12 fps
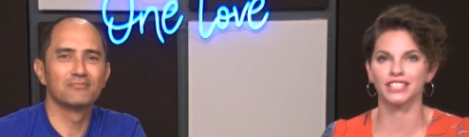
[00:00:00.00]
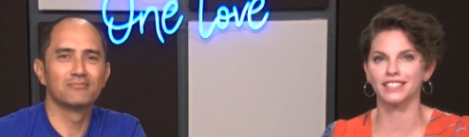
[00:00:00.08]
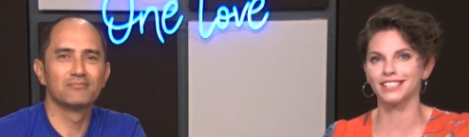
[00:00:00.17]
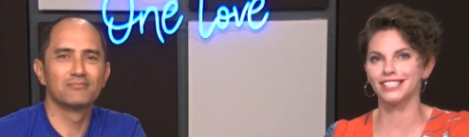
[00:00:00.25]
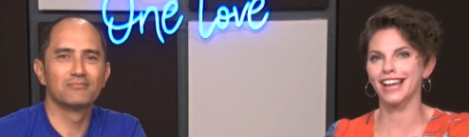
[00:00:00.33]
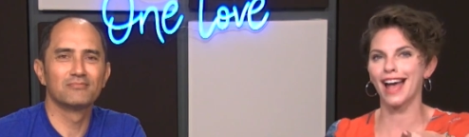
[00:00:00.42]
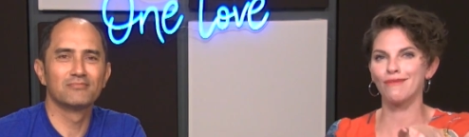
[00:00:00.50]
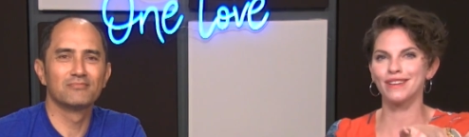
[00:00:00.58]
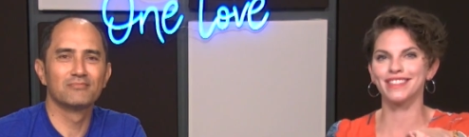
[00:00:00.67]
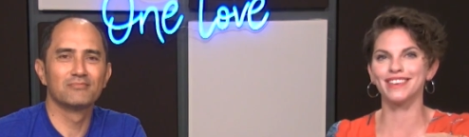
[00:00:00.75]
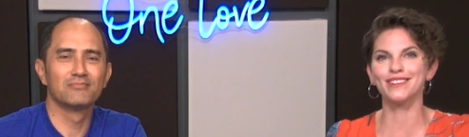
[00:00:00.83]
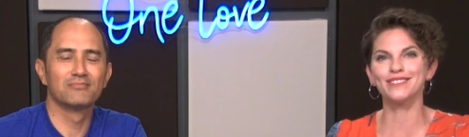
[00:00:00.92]
Speaker 1: to chat
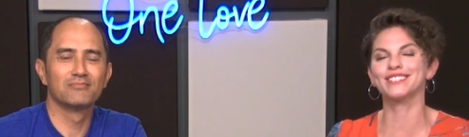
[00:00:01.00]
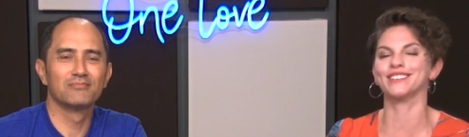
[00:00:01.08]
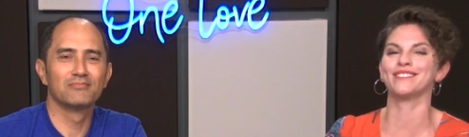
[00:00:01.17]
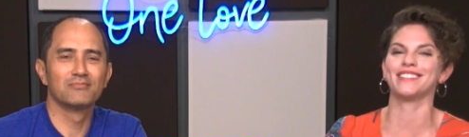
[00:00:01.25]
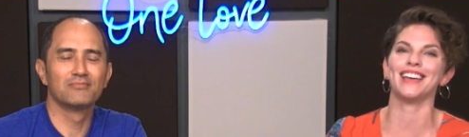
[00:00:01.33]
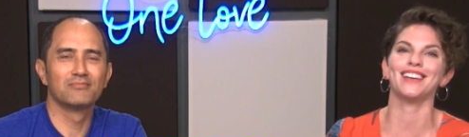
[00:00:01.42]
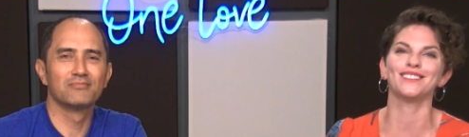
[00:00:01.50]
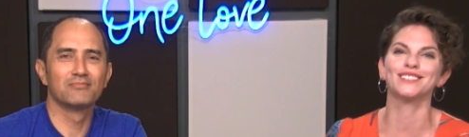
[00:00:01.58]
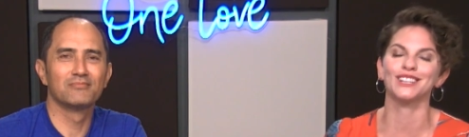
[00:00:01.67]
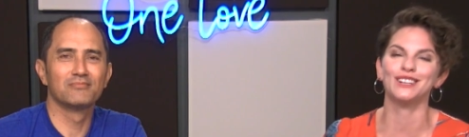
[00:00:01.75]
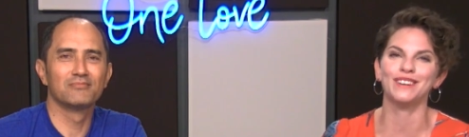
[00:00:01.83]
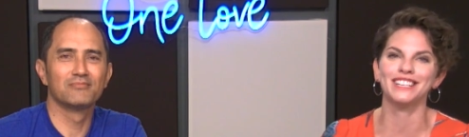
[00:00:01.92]
with you. So thank you
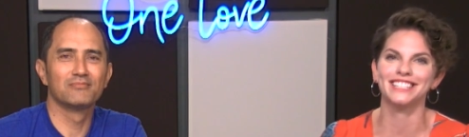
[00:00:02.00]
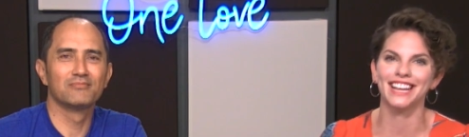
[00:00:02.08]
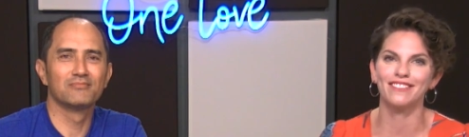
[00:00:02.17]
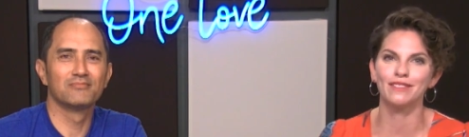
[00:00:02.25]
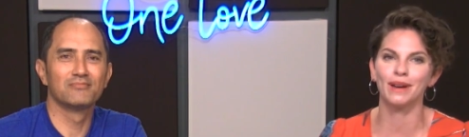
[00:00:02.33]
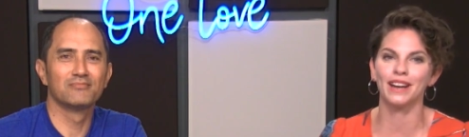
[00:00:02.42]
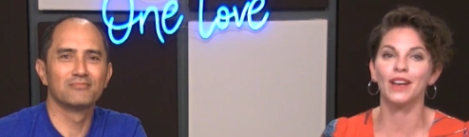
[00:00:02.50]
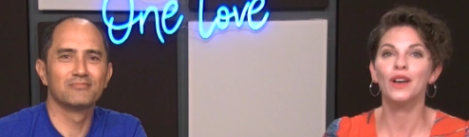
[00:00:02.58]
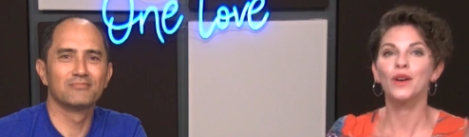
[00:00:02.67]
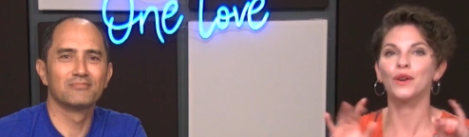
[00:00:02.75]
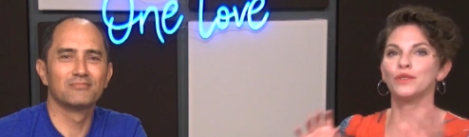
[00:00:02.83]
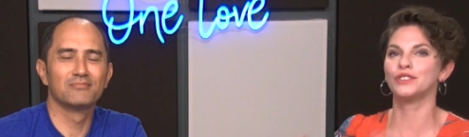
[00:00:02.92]
so much to everybody
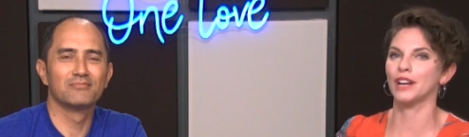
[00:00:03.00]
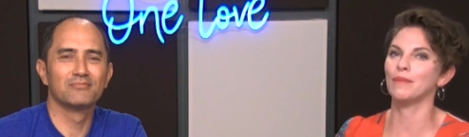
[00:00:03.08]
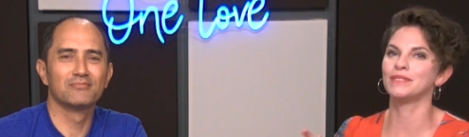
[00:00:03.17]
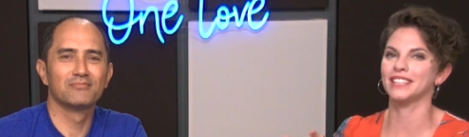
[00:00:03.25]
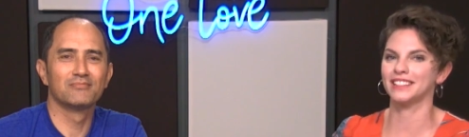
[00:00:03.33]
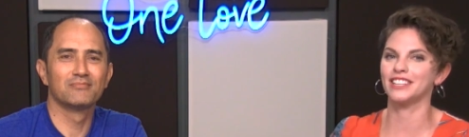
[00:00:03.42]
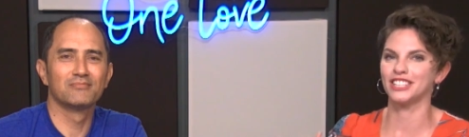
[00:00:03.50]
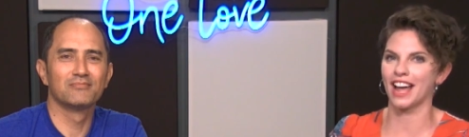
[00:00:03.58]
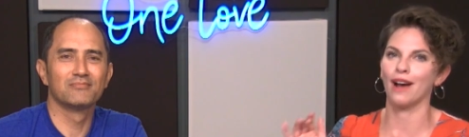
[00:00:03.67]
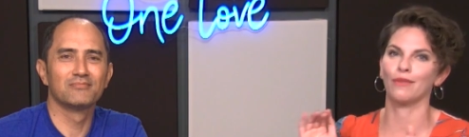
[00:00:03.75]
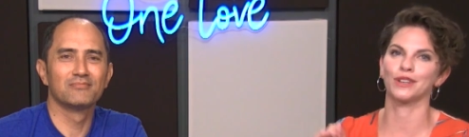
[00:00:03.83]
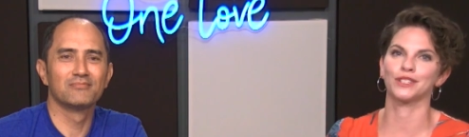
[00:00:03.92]
who jumped in the
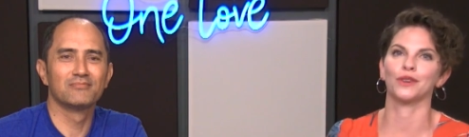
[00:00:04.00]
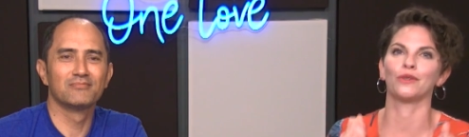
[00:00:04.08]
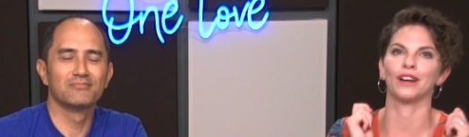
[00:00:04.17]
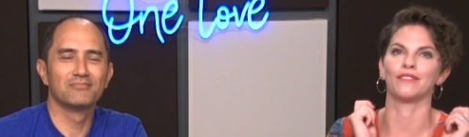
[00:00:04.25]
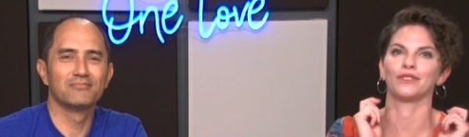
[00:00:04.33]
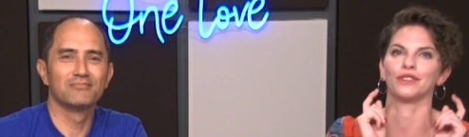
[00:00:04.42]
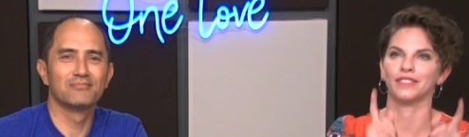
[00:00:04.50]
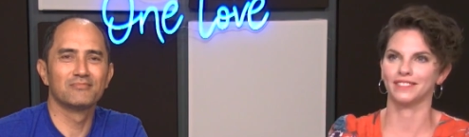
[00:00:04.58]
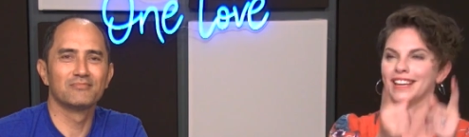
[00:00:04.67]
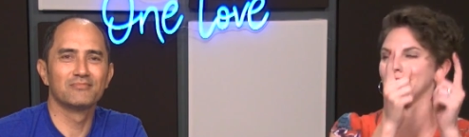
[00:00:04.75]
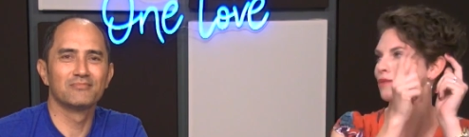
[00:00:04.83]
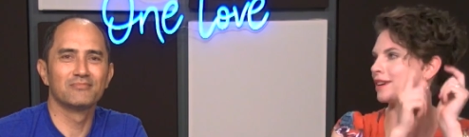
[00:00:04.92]
chat. We're so grateful
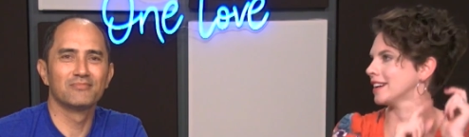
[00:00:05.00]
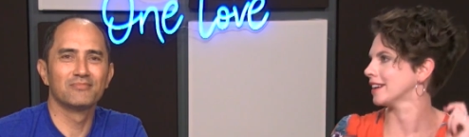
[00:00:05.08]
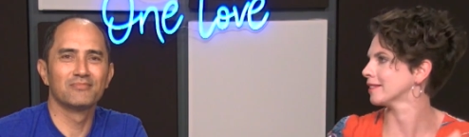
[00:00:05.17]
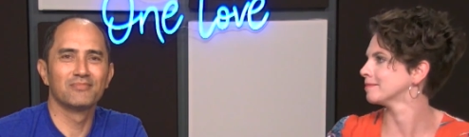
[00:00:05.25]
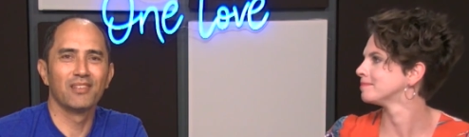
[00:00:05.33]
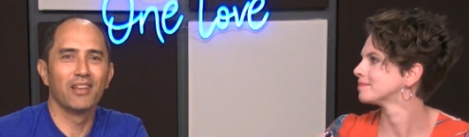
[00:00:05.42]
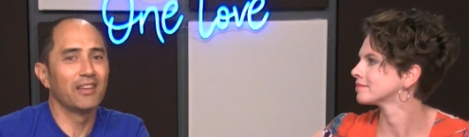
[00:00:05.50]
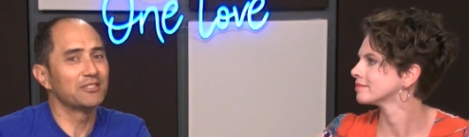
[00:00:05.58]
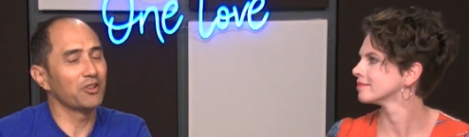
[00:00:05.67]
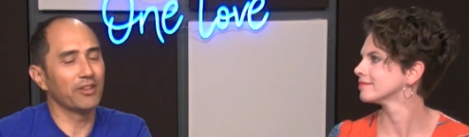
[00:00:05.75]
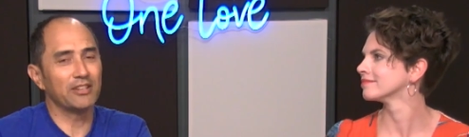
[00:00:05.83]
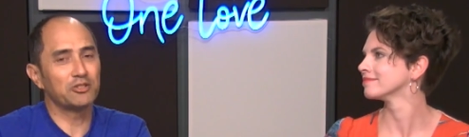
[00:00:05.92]
that you are here.
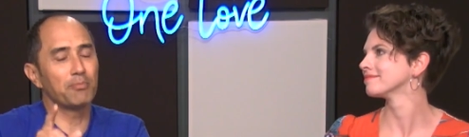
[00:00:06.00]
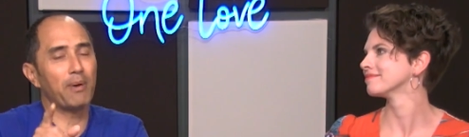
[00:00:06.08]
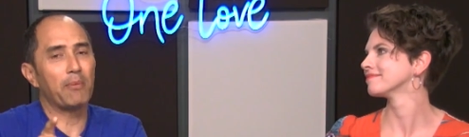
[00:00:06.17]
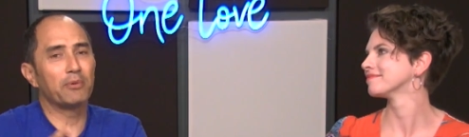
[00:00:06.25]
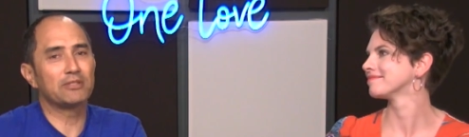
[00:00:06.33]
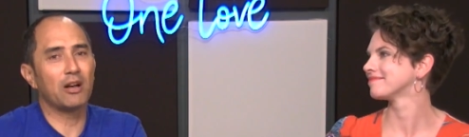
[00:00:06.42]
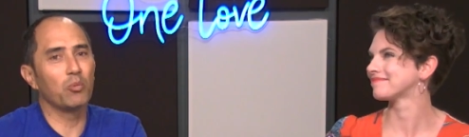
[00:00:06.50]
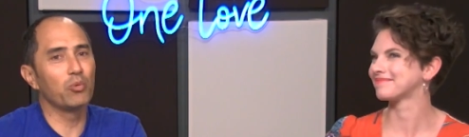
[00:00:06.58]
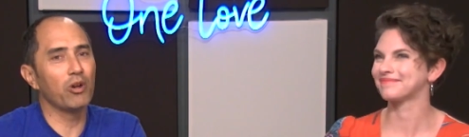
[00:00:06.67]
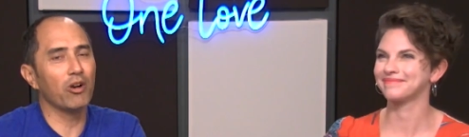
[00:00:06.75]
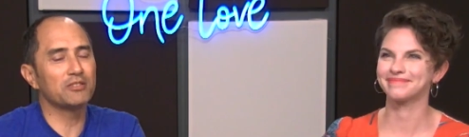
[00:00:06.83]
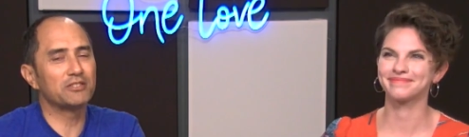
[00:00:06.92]
Speaker 2: So get your Bibles out.
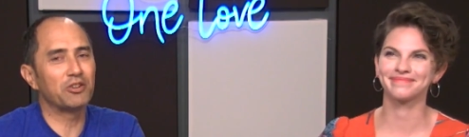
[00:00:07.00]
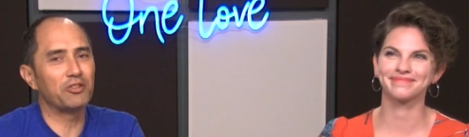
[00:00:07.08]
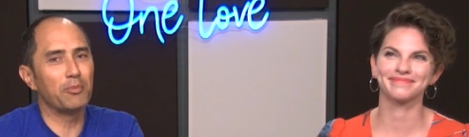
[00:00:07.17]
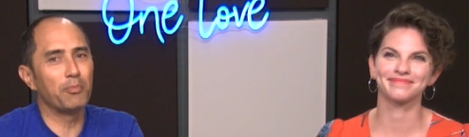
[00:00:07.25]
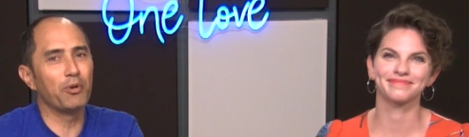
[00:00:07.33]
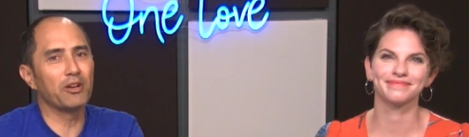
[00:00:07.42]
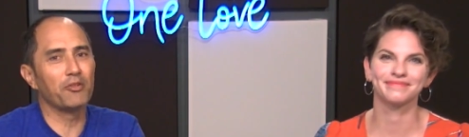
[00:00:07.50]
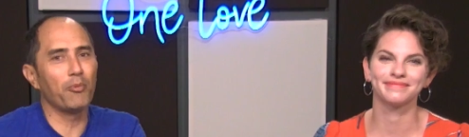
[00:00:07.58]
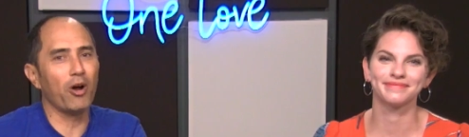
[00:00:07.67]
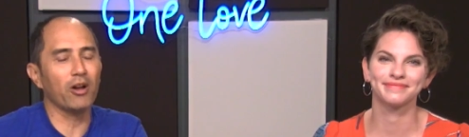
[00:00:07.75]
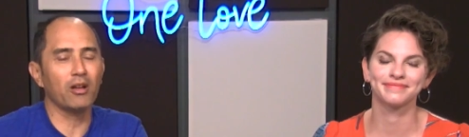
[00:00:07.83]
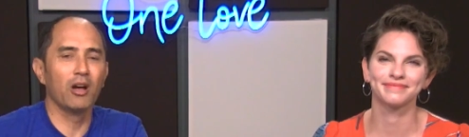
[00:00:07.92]
We are still in the book of
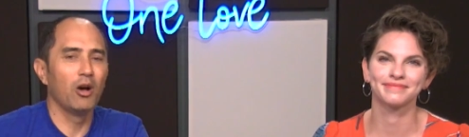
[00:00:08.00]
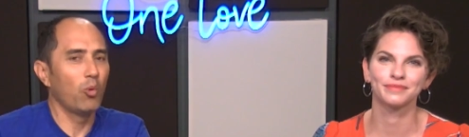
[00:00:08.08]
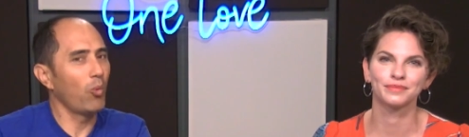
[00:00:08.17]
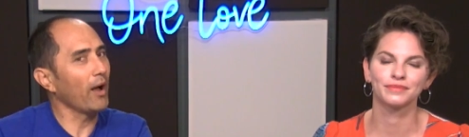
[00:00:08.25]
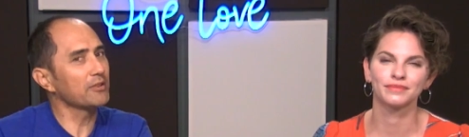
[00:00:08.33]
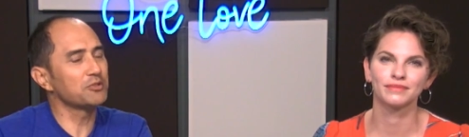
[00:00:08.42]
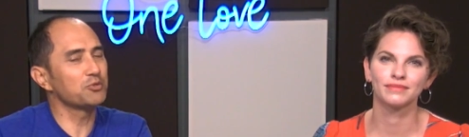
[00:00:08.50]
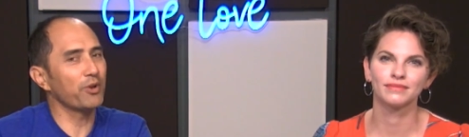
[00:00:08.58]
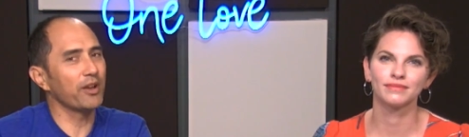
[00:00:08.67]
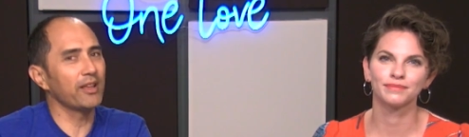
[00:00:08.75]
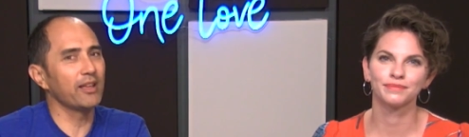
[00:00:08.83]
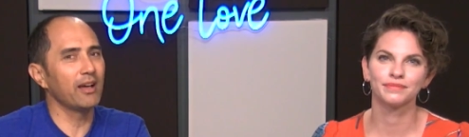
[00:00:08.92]
Mark. Wax is
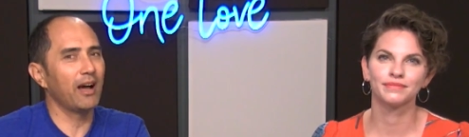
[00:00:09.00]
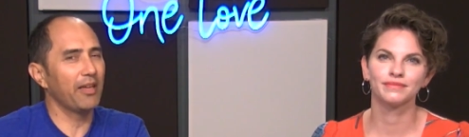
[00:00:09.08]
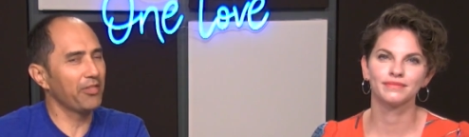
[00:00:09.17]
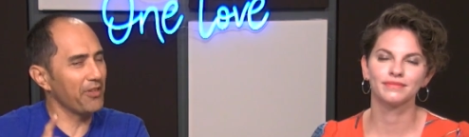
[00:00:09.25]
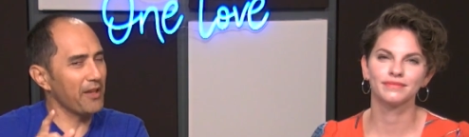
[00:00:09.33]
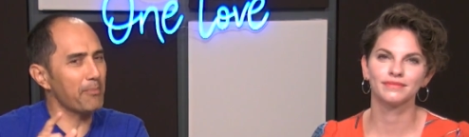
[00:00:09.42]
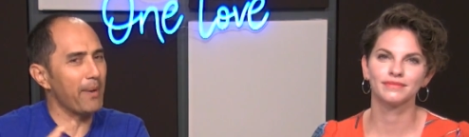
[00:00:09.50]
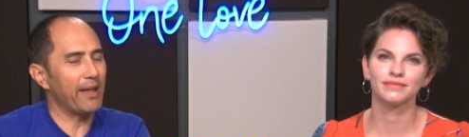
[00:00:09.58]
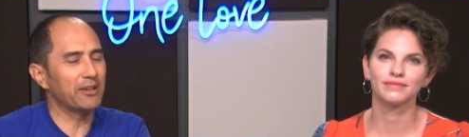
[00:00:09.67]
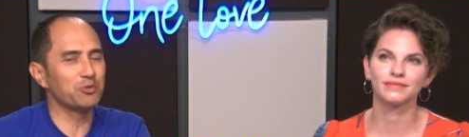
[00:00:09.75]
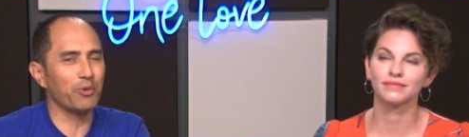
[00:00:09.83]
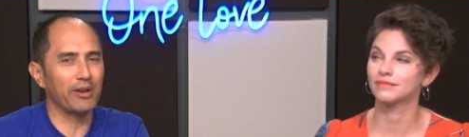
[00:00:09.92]
ready. I think Matt
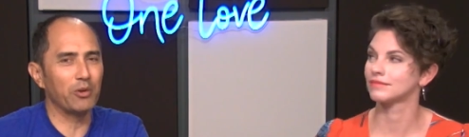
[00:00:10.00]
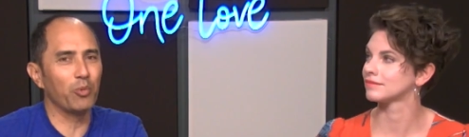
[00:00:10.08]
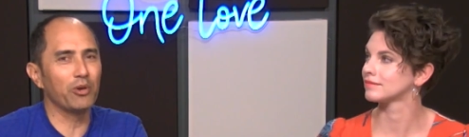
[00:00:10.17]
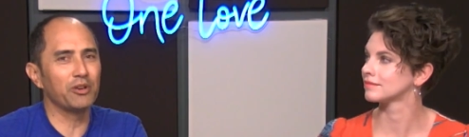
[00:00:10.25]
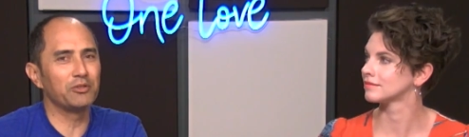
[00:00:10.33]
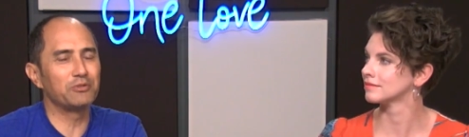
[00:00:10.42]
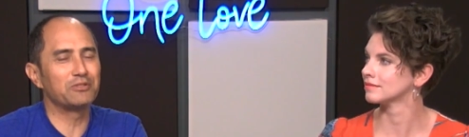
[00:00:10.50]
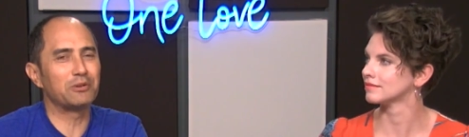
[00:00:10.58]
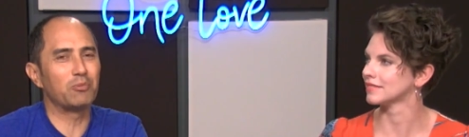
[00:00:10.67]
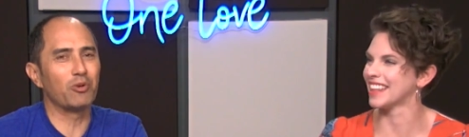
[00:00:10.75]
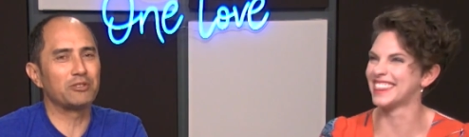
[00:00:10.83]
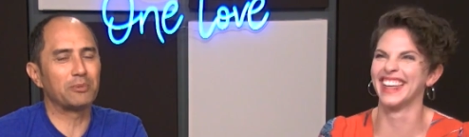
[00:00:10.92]
is ready. We're going to do some worship